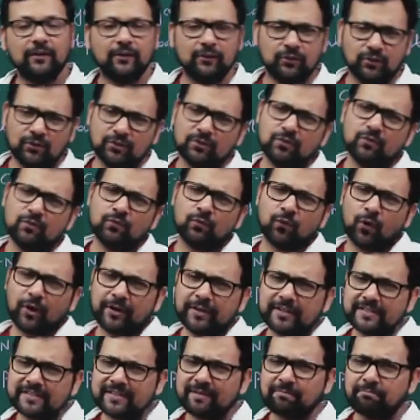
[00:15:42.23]
Do you know what
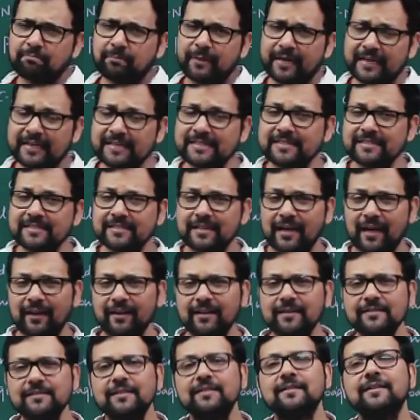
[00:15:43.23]
is the biggest
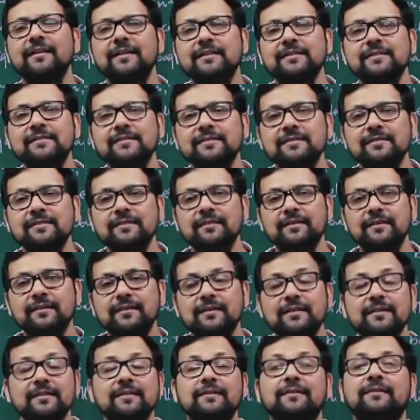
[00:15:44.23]
challenge in this?
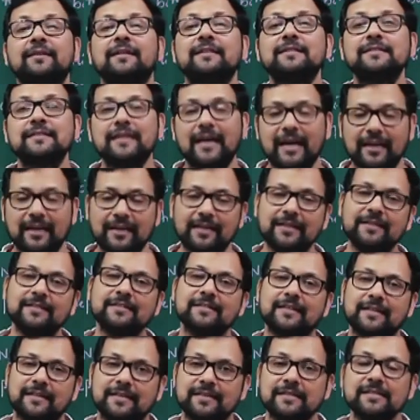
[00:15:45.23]
The challenge
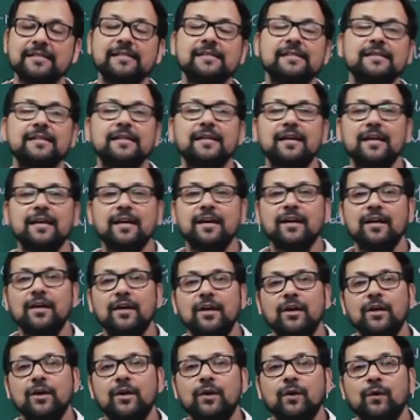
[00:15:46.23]
is
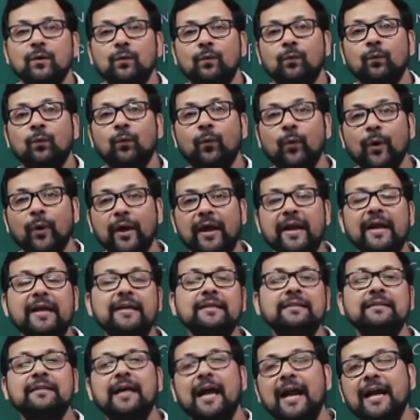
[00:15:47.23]

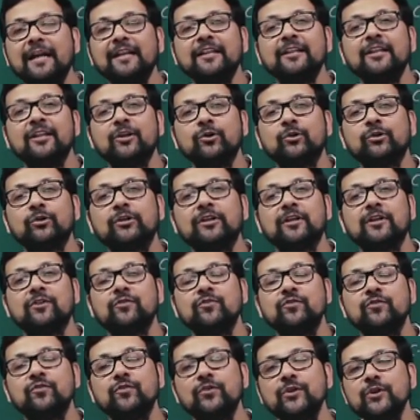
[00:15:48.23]
where that nuclear
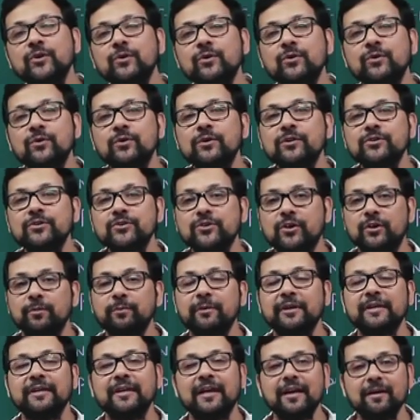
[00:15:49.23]
fuel should
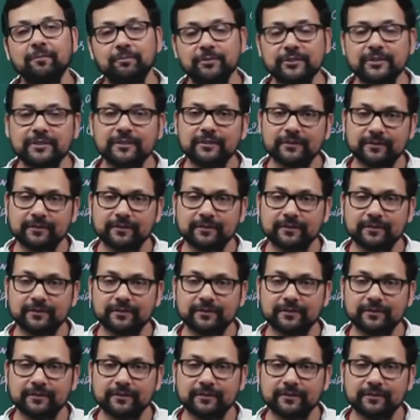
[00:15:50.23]
be kept.